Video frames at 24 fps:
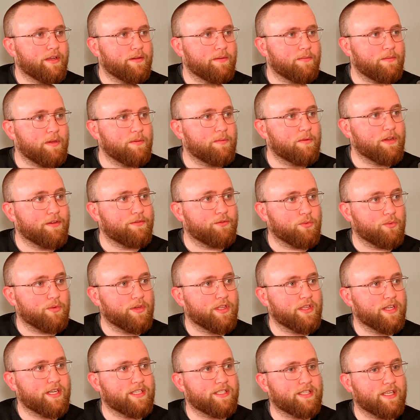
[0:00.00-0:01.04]
People have to
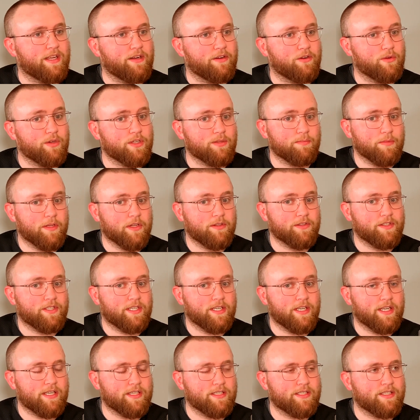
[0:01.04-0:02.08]
realize that Chris
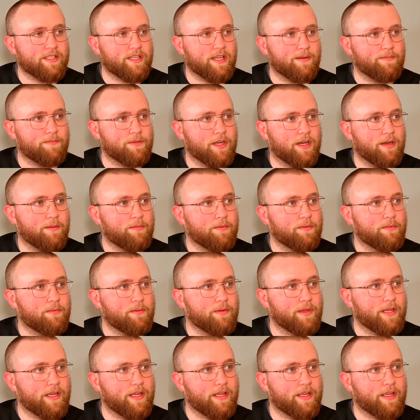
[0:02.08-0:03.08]
Middleton has stepped up and